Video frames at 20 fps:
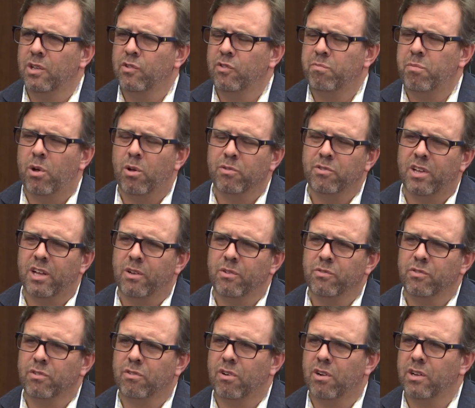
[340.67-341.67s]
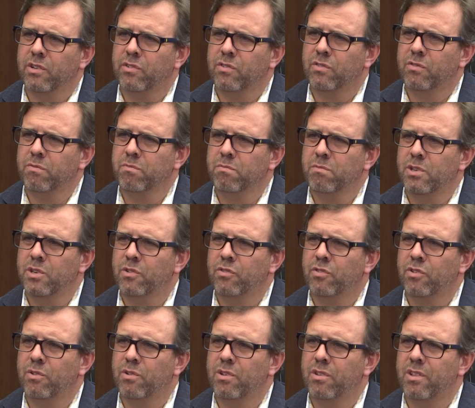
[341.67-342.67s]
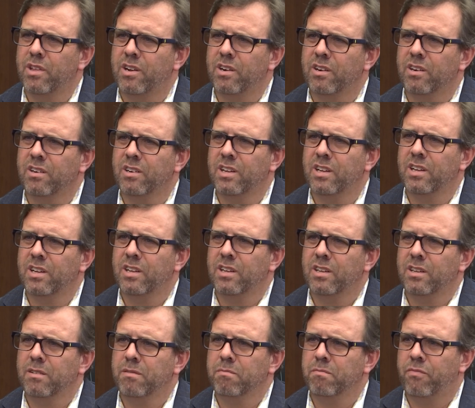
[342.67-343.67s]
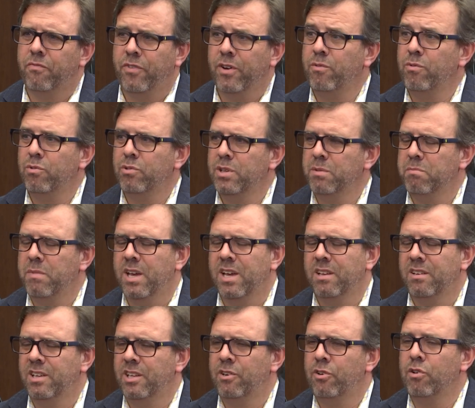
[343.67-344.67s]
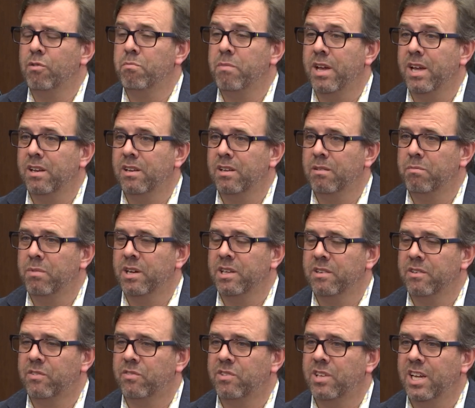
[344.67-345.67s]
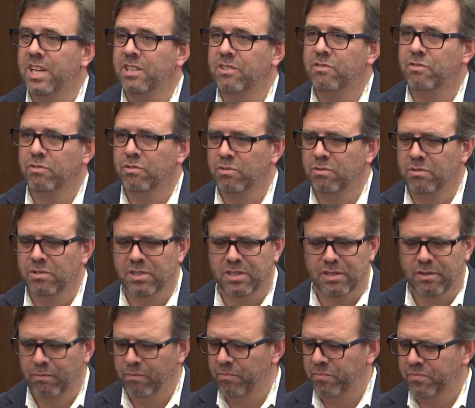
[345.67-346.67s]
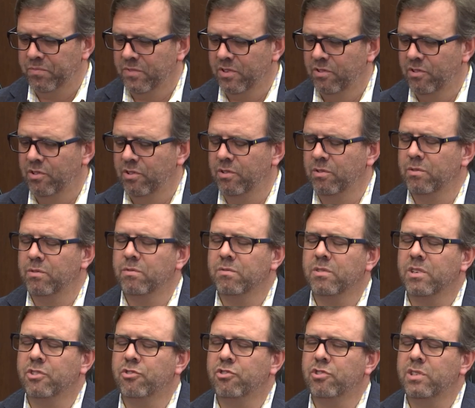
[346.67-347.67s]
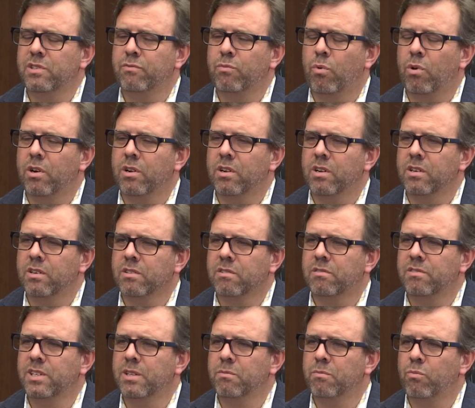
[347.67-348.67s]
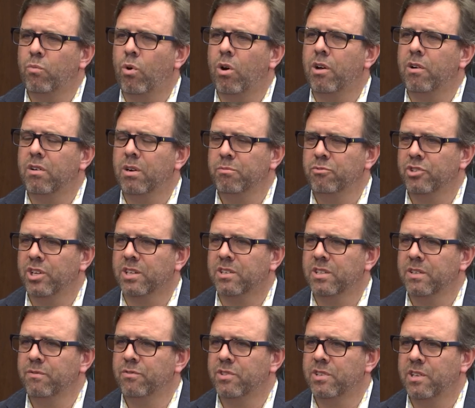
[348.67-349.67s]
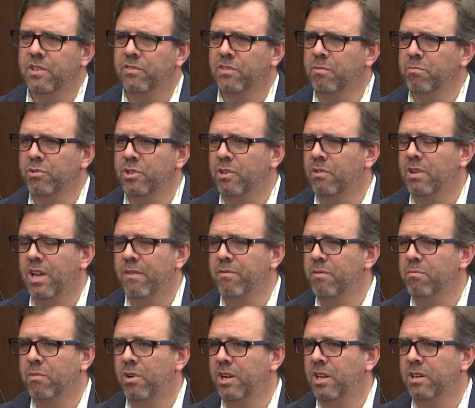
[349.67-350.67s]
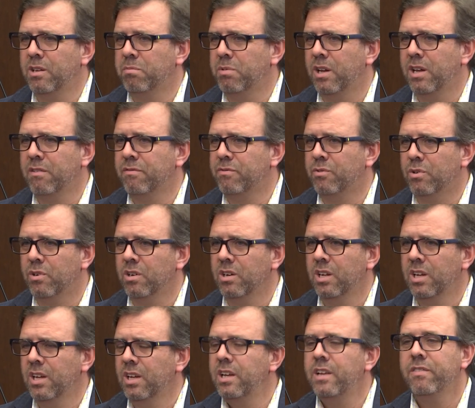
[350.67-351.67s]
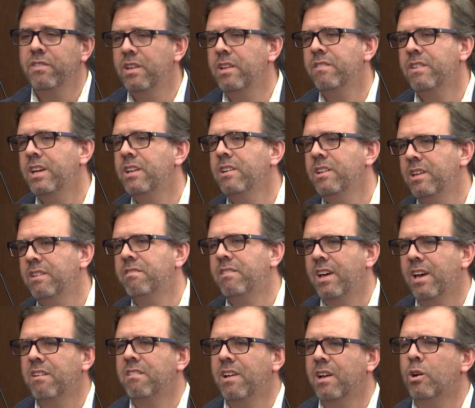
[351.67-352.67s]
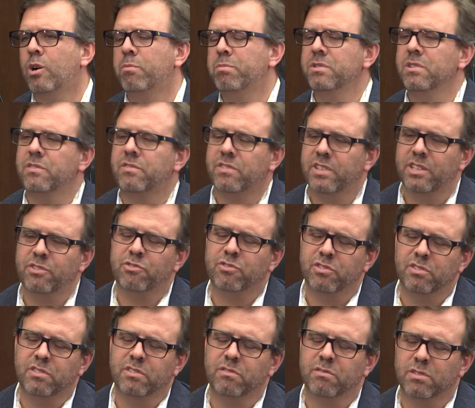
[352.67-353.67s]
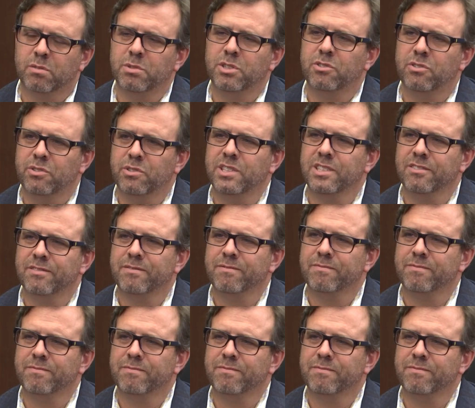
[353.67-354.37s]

small towns across Minnesota that are federally mandated or mandated by the state to, to achieve wa uh, clean water objectives that they simply don't have the money to pay for. And th they need that help, and the state should contribute to it.